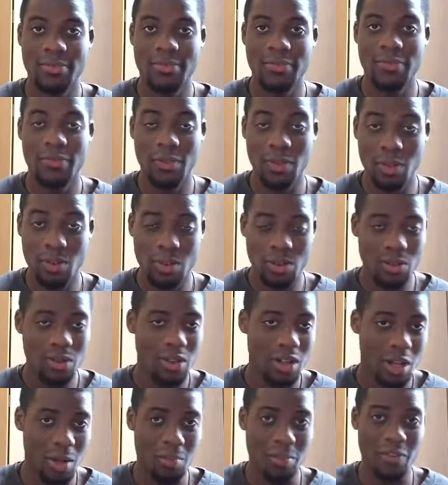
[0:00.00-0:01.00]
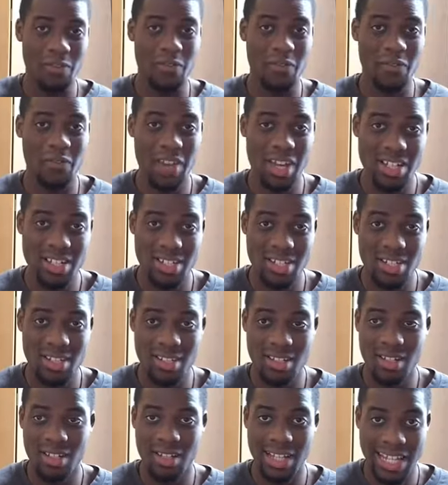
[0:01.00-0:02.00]
for law, her
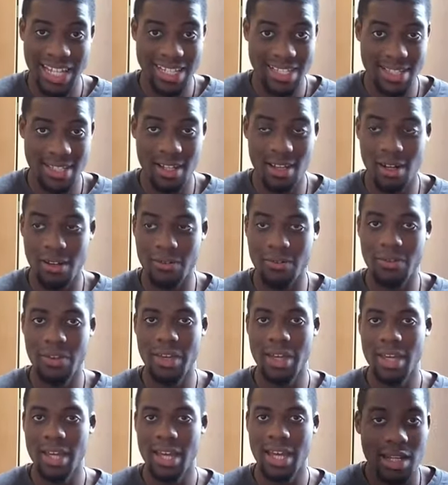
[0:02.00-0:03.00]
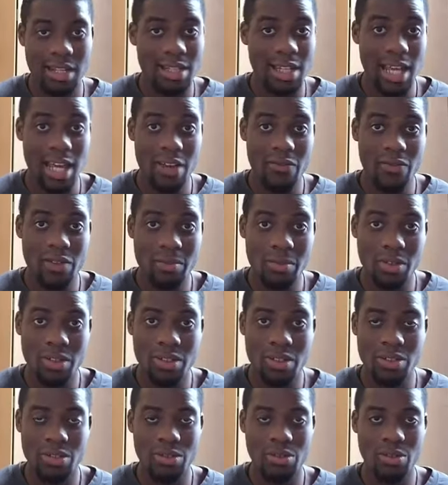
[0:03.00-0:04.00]
profession itself, and
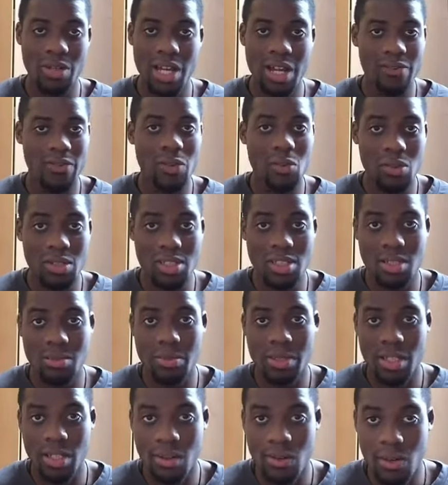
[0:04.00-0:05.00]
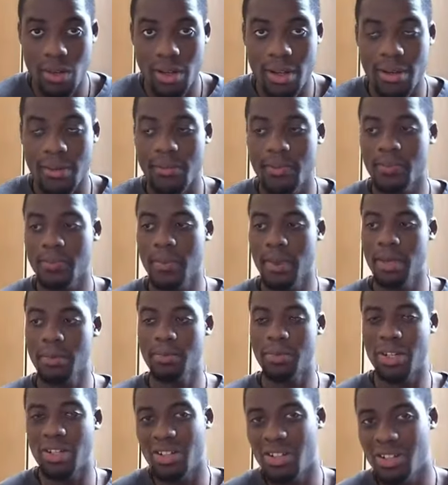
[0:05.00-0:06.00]
everybody who ever wanted to be a lawyer but